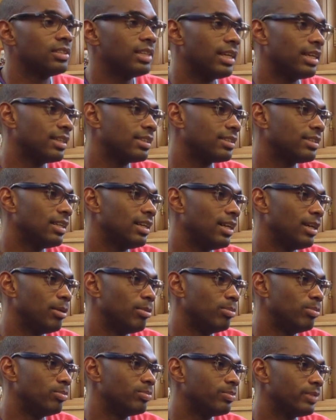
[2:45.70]
Yeah,
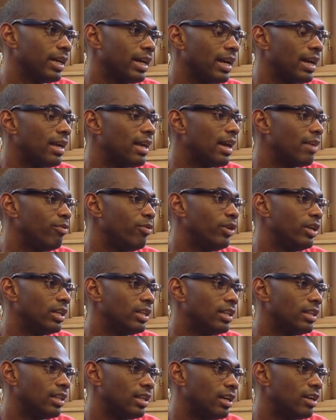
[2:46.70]
yeah. I
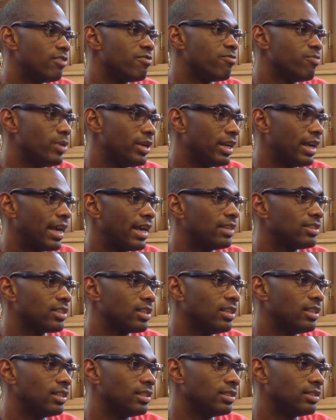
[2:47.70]
really love being
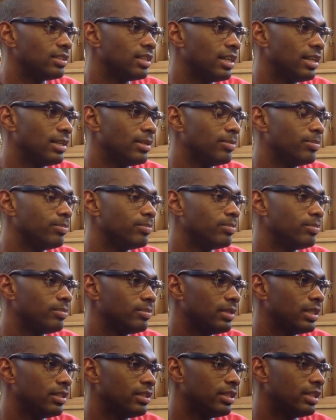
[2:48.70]
hands-on.
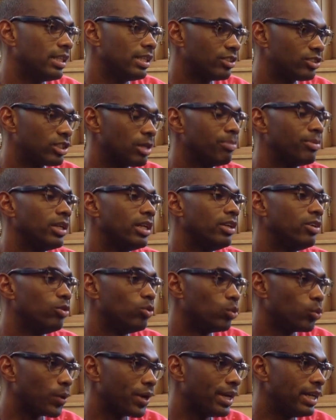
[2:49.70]
There's something
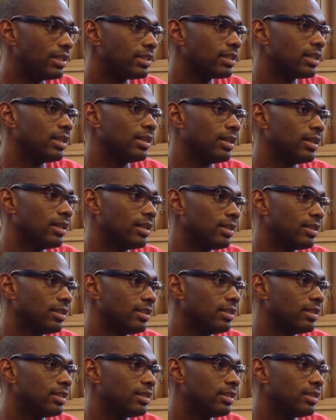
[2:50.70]
great.
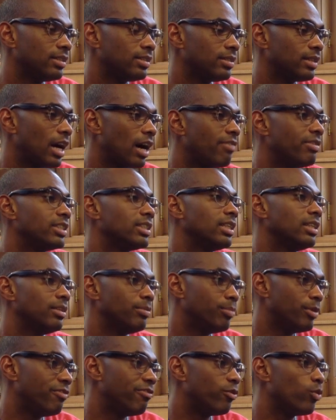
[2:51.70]
Obviously,
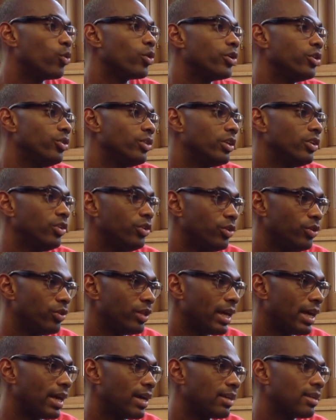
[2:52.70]
before you can do
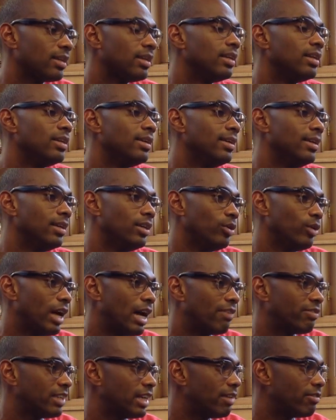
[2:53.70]
that, you
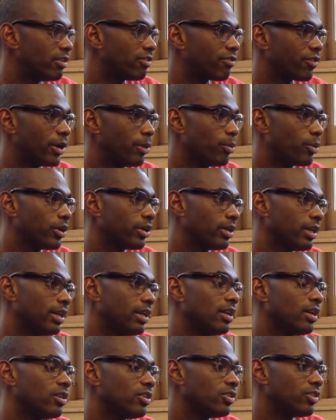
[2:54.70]
have to have a framework and
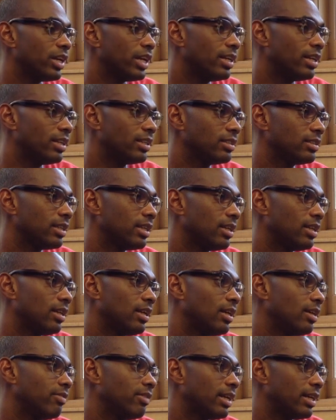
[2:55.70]
an understanding, and a
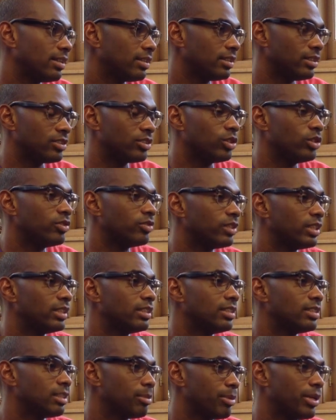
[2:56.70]
lot of that is sort of like
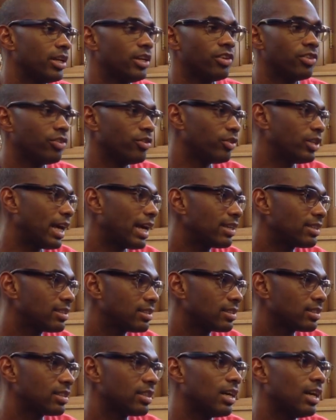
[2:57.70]
disseminated through
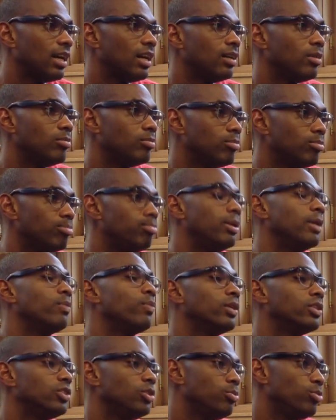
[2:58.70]
text. But
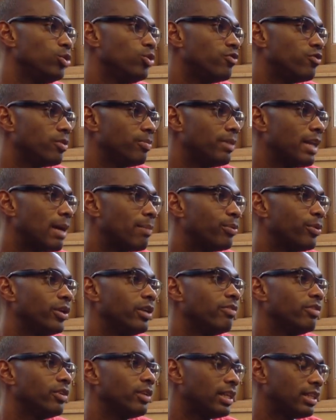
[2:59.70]
once you move from that point
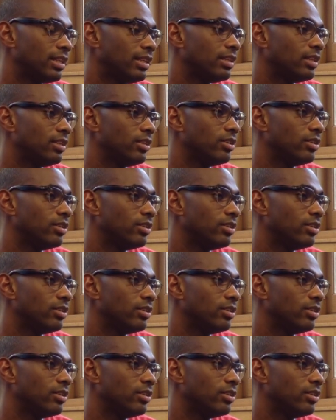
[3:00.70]
of view, I think